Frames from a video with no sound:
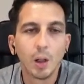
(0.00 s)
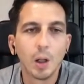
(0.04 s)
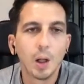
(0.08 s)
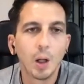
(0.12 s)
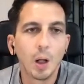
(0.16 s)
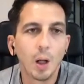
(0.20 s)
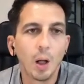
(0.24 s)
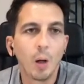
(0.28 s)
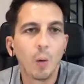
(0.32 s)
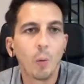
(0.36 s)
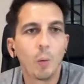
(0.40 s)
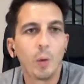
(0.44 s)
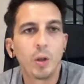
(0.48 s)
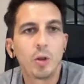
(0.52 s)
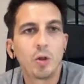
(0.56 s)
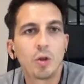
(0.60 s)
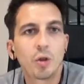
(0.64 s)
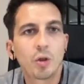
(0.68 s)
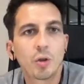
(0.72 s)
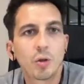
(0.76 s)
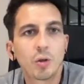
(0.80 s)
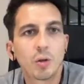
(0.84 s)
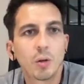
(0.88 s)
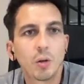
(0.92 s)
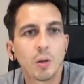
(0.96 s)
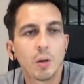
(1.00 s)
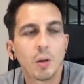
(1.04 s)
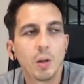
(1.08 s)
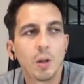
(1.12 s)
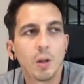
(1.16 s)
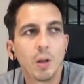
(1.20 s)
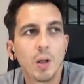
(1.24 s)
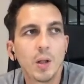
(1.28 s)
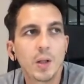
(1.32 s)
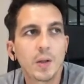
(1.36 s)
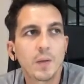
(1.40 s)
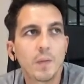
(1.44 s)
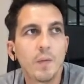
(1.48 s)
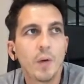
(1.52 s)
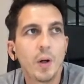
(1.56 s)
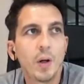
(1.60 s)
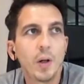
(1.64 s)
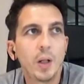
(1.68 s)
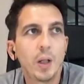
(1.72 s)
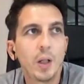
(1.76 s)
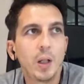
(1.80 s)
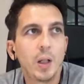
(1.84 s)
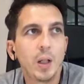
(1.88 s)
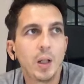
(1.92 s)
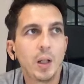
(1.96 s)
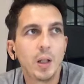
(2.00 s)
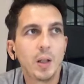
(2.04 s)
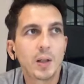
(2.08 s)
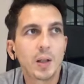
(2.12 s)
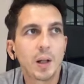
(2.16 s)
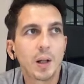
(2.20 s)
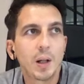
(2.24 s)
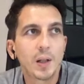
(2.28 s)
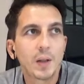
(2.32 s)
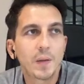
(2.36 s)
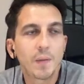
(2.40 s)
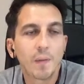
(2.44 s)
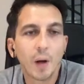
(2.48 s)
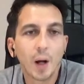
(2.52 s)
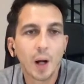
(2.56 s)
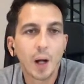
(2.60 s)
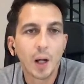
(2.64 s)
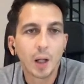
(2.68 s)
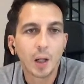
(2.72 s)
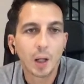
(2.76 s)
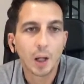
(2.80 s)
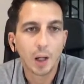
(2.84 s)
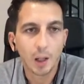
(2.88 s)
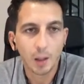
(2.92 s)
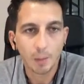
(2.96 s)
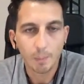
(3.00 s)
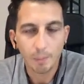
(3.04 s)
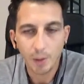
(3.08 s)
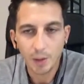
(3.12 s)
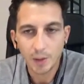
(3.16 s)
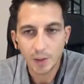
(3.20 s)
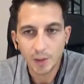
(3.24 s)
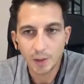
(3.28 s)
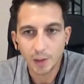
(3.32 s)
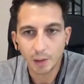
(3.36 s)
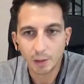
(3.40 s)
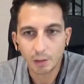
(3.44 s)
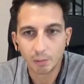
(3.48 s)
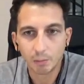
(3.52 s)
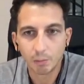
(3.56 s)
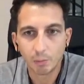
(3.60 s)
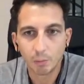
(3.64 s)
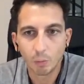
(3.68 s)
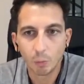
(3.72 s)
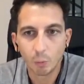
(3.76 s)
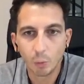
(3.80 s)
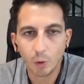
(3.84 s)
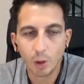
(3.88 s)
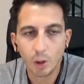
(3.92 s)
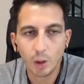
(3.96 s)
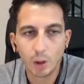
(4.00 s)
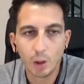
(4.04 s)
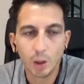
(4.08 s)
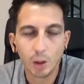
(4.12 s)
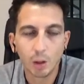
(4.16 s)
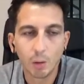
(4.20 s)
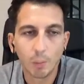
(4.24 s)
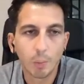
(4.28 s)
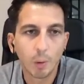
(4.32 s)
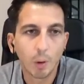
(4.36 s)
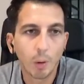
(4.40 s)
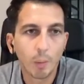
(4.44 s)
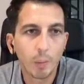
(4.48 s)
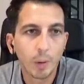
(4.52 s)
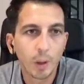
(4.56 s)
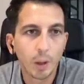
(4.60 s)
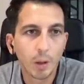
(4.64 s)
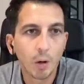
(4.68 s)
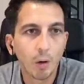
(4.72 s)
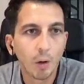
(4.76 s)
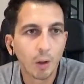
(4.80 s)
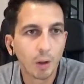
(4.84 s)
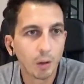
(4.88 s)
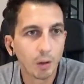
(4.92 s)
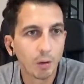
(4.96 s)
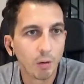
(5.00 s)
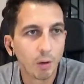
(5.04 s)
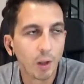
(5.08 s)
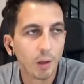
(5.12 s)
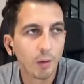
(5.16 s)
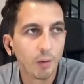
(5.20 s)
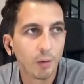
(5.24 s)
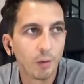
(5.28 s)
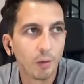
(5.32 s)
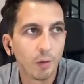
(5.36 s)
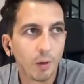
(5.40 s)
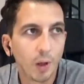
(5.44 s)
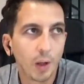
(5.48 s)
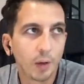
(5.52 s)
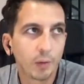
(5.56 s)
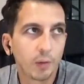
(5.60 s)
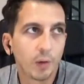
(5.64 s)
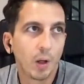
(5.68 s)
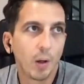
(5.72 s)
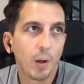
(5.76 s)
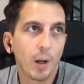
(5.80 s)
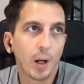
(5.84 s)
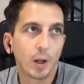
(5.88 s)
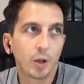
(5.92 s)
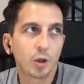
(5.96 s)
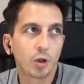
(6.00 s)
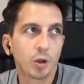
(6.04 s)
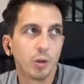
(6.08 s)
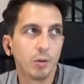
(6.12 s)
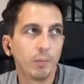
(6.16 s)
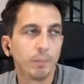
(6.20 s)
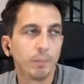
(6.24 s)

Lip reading: which is very satisfying, and it means that we are probably going the right direction.